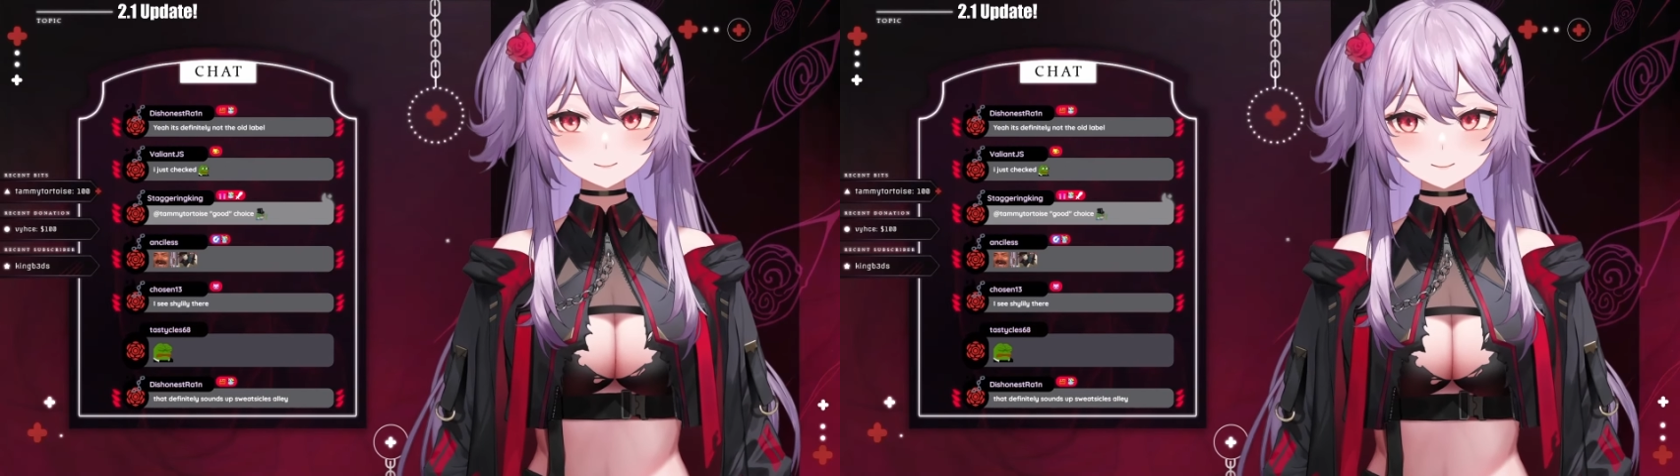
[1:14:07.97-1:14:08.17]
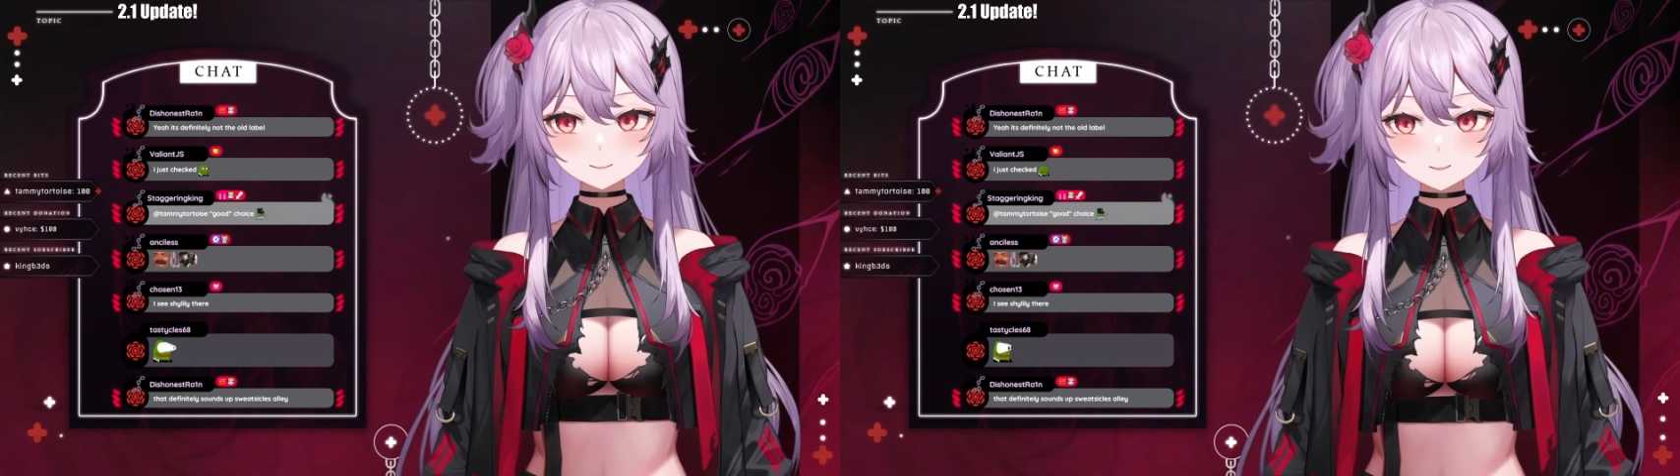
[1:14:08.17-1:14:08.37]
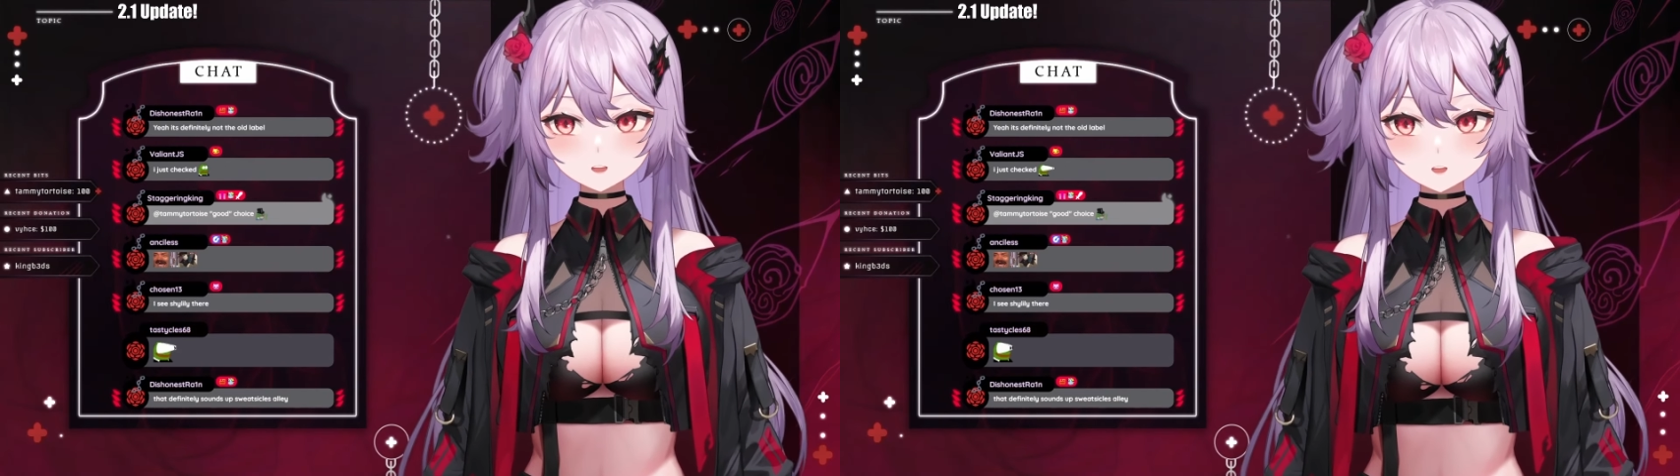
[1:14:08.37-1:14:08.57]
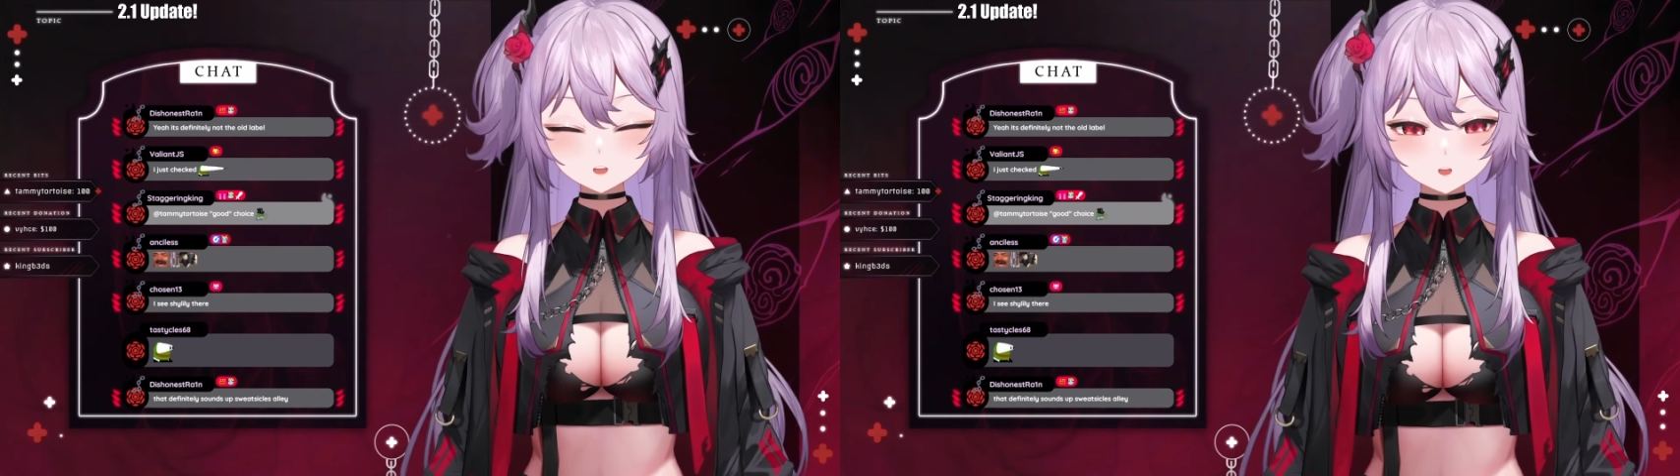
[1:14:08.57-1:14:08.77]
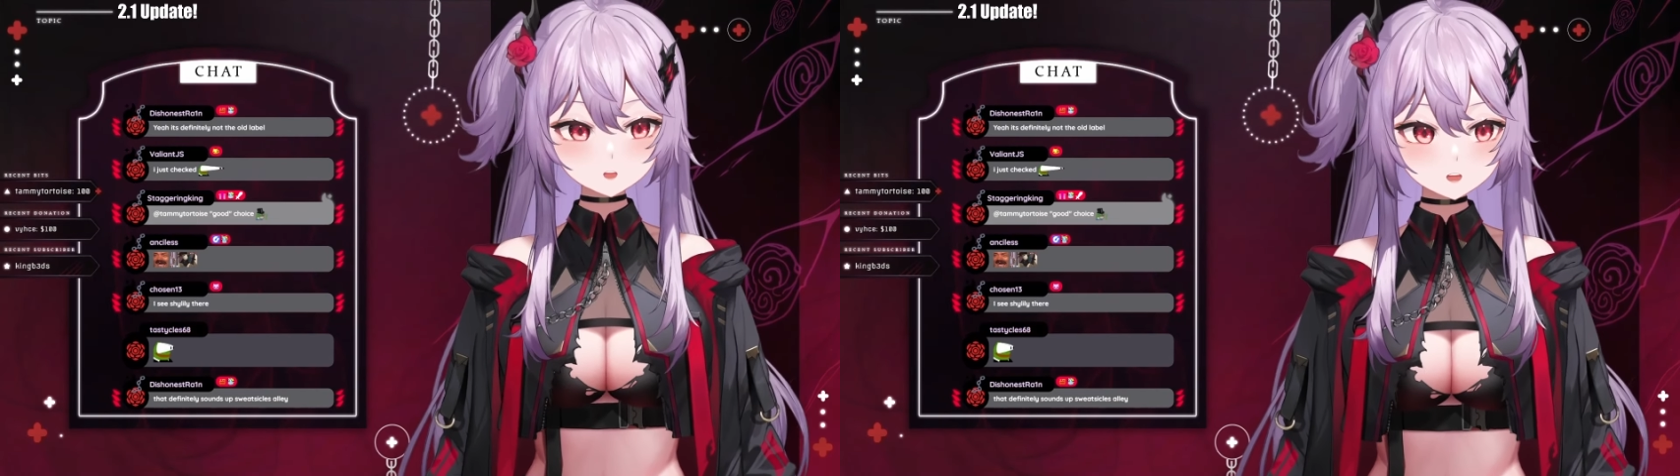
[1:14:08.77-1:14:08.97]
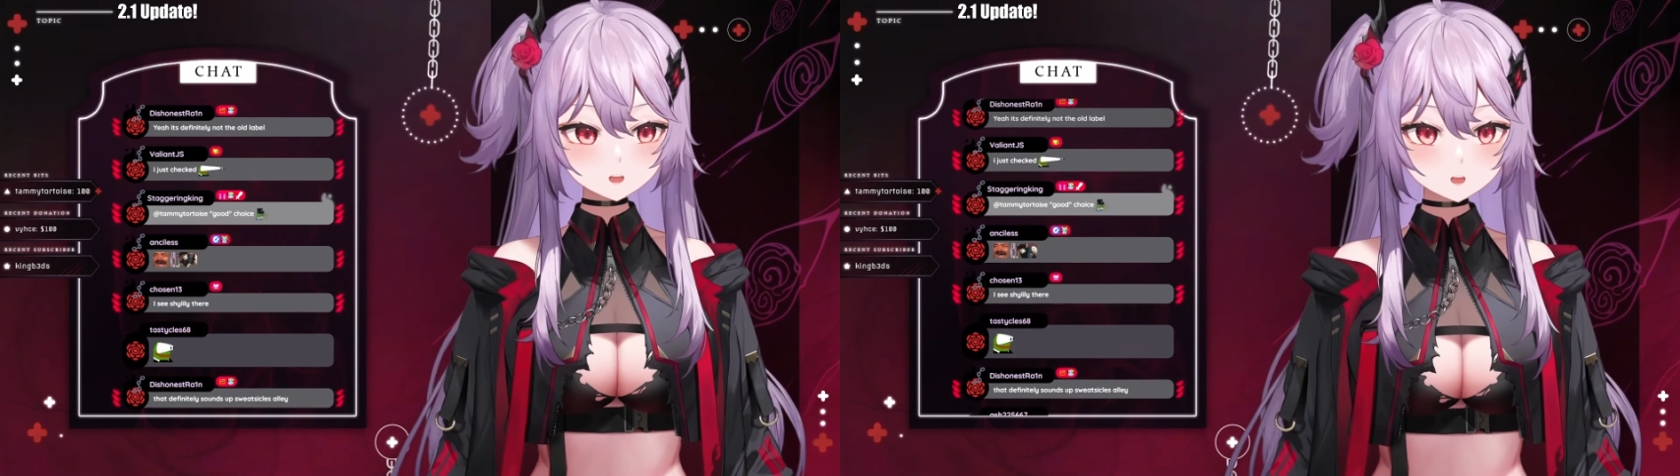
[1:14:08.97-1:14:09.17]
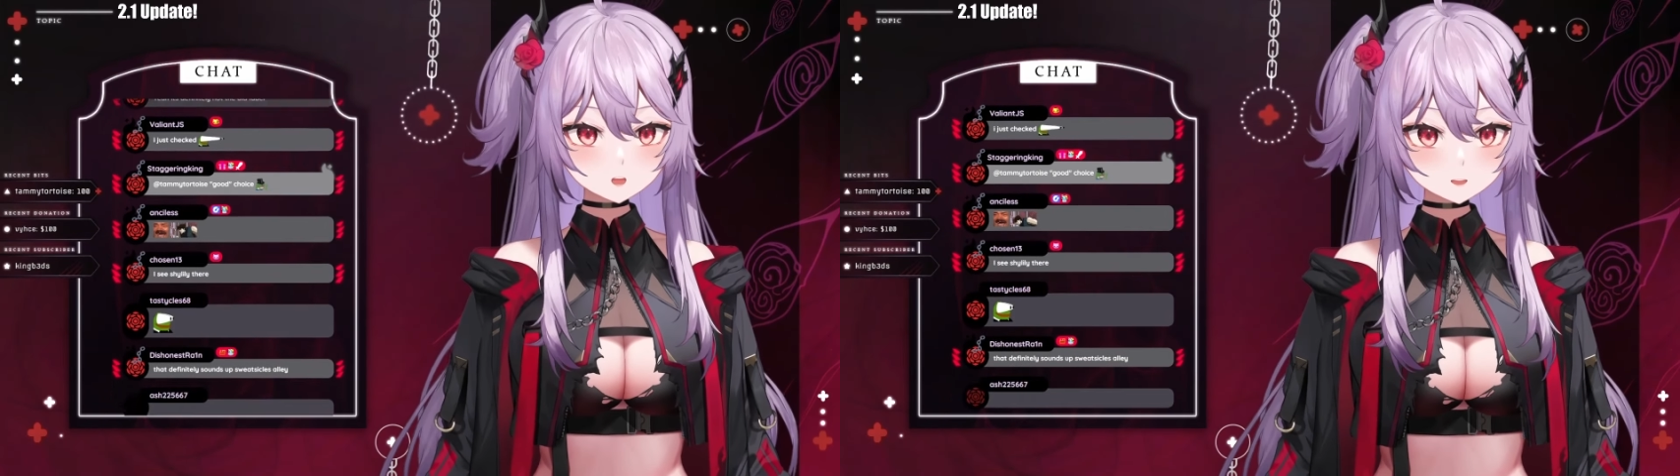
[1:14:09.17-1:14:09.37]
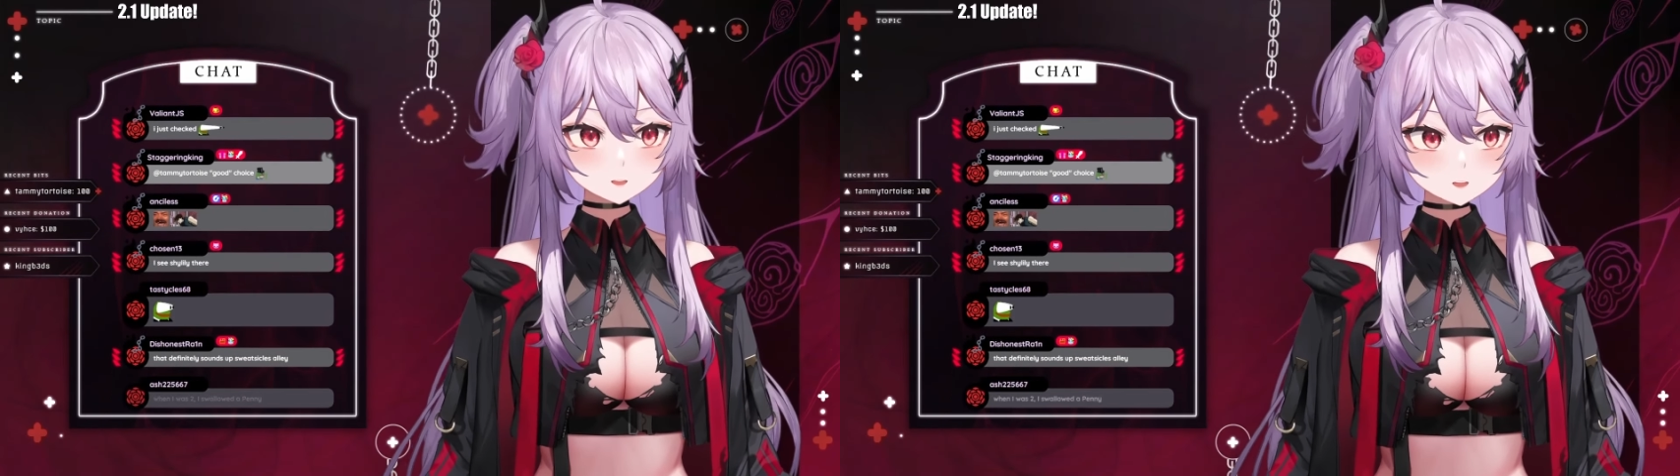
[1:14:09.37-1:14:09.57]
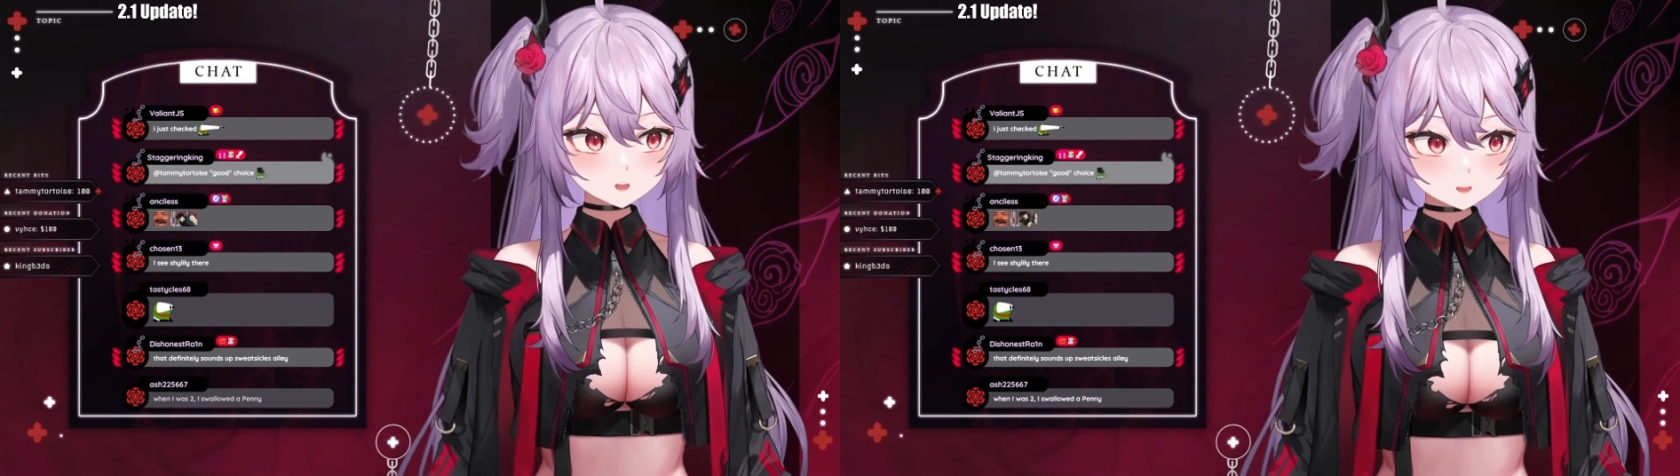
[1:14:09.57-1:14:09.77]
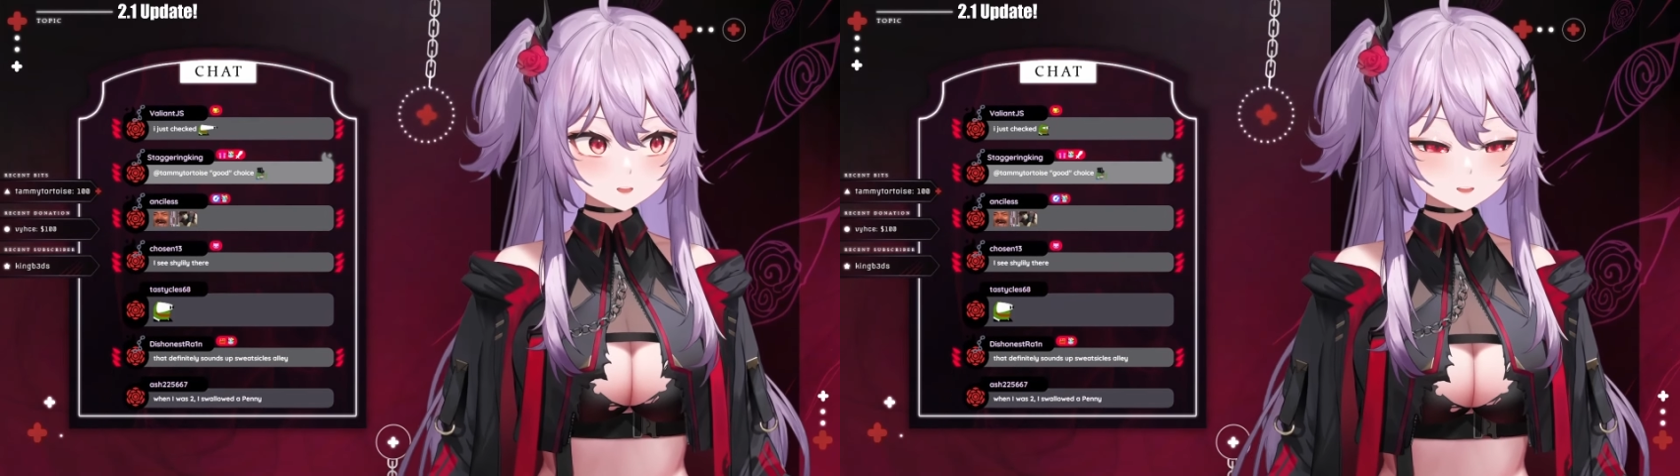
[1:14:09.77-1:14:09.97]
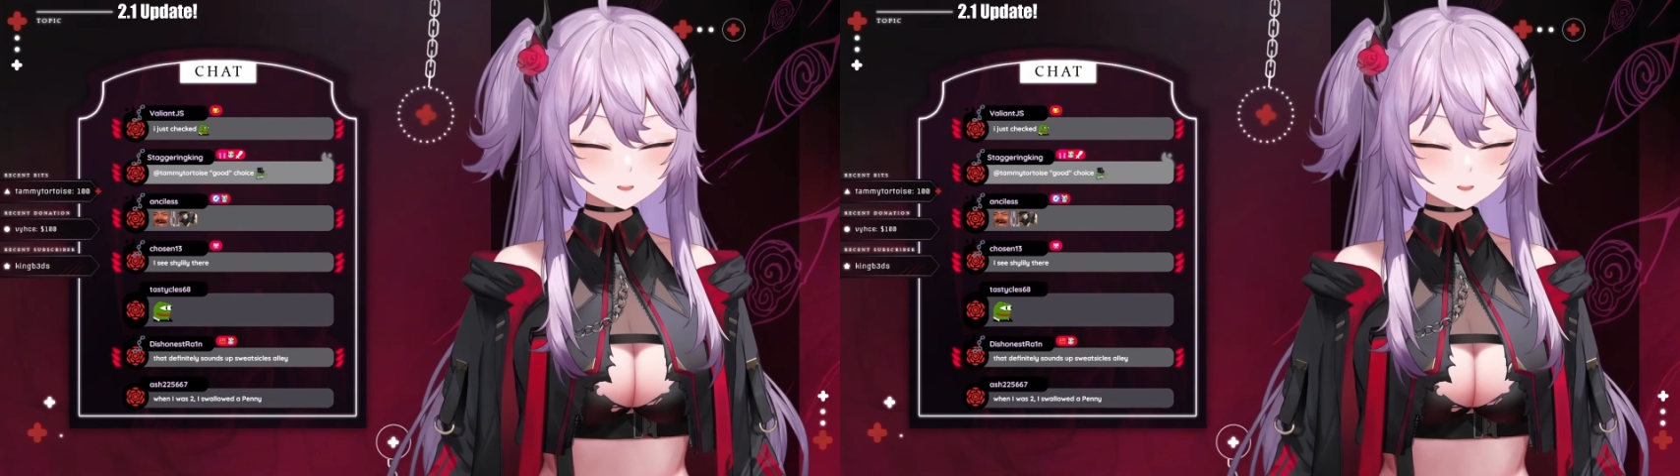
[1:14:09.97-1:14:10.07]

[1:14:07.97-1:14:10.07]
You see Shy Lily? Where?